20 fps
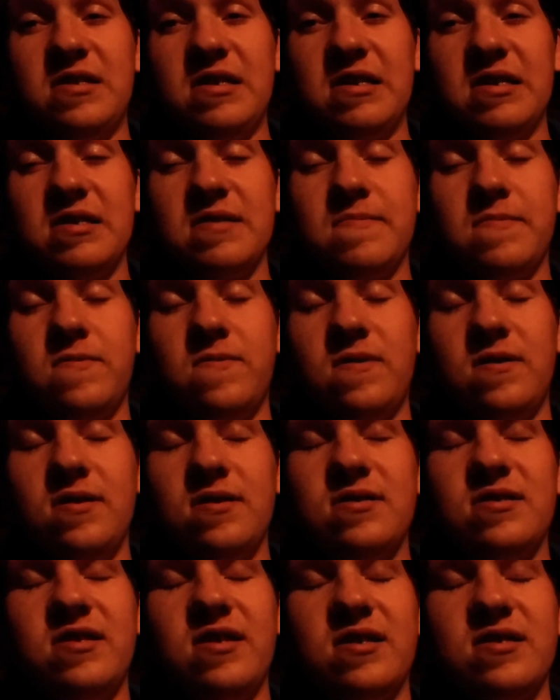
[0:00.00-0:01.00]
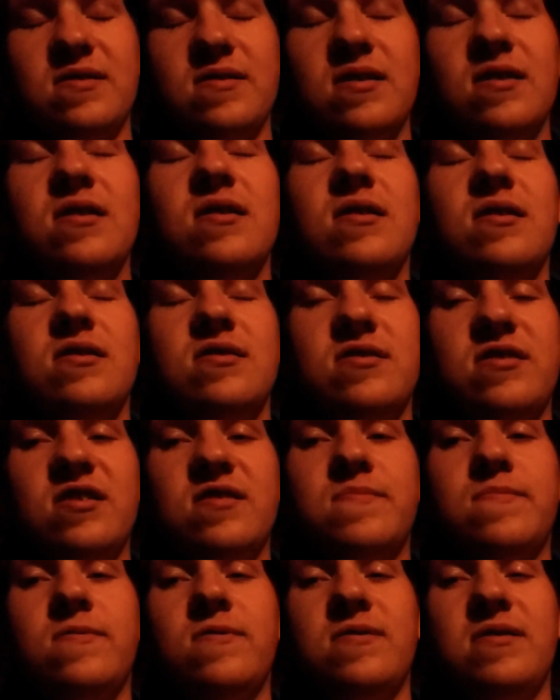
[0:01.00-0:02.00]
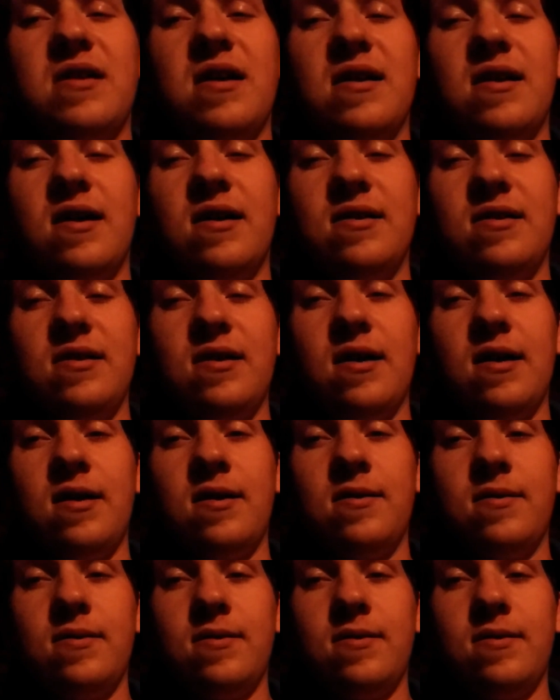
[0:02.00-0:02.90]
6.6 6.9 IDI.